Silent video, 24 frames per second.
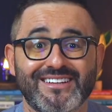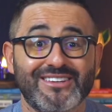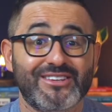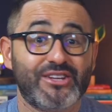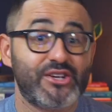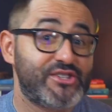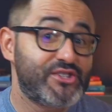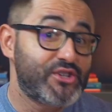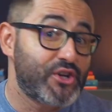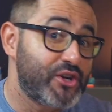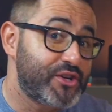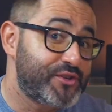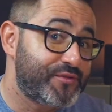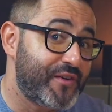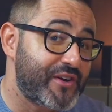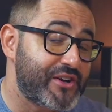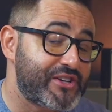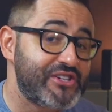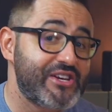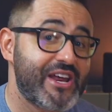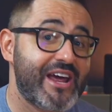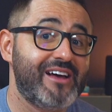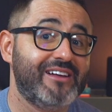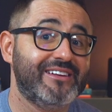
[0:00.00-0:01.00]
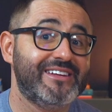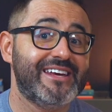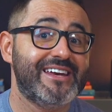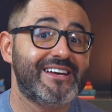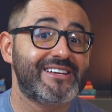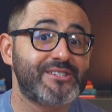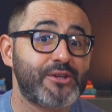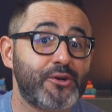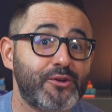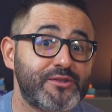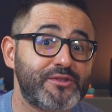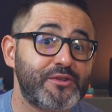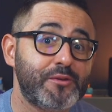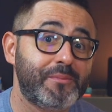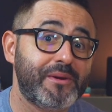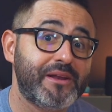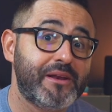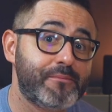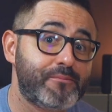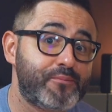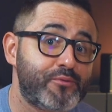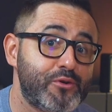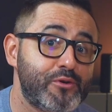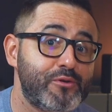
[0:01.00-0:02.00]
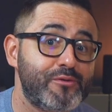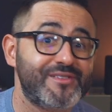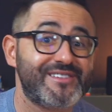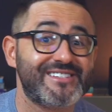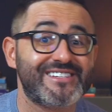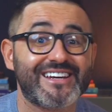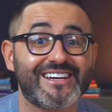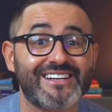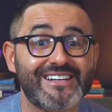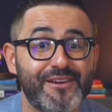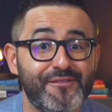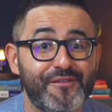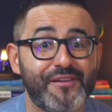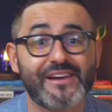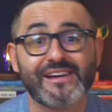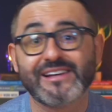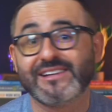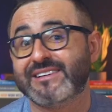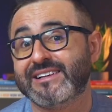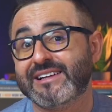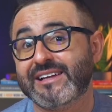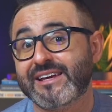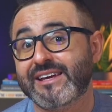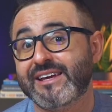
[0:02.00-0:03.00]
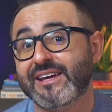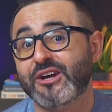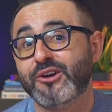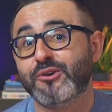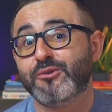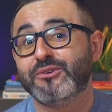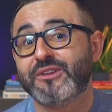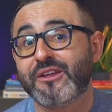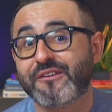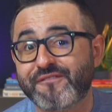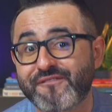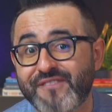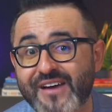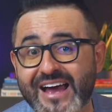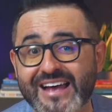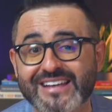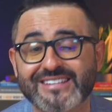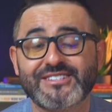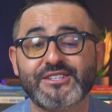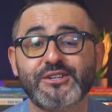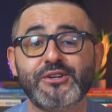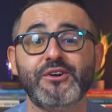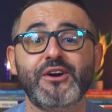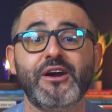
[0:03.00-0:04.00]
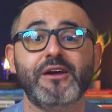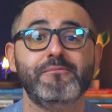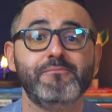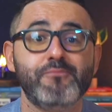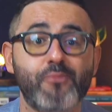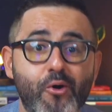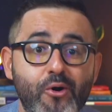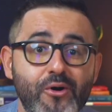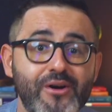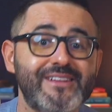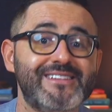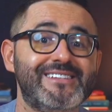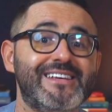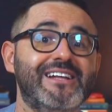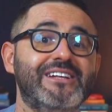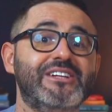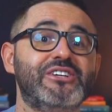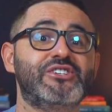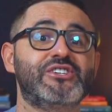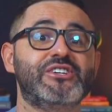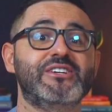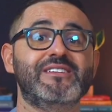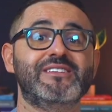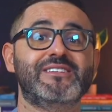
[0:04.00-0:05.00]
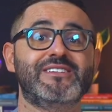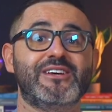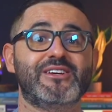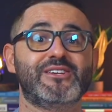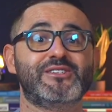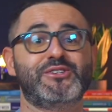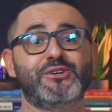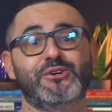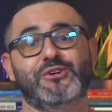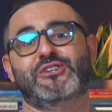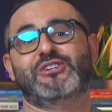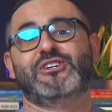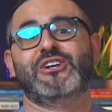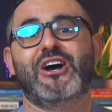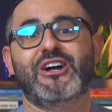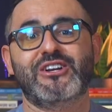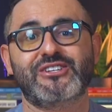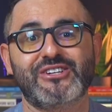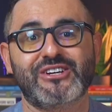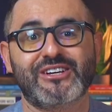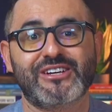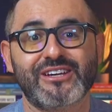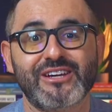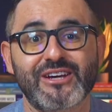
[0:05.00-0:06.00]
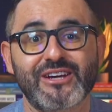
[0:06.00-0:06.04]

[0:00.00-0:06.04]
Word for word: The search functionality has also been improved significantly with a faster and more intelligent search logic.